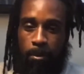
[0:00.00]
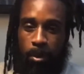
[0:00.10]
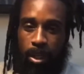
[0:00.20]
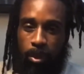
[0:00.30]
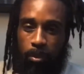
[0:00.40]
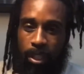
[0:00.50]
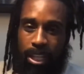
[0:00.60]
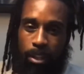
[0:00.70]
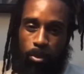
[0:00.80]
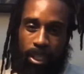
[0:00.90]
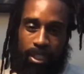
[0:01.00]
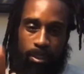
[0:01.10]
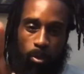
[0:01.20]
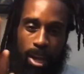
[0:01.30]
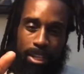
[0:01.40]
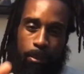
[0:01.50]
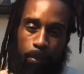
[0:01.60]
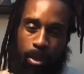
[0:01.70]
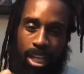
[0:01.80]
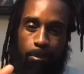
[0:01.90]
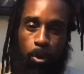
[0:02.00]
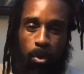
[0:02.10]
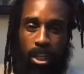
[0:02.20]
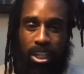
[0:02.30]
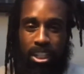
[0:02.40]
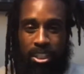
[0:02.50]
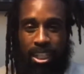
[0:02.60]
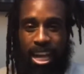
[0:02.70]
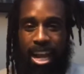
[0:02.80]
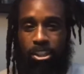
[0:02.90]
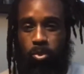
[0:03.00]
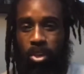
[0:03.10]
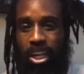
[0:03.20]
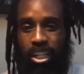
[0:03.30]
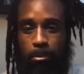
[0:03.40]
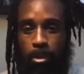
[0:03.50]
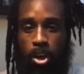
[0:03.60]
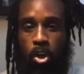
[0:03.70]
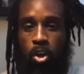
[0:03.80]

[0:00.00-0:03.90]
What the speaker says: reign supreme, or will other guys around him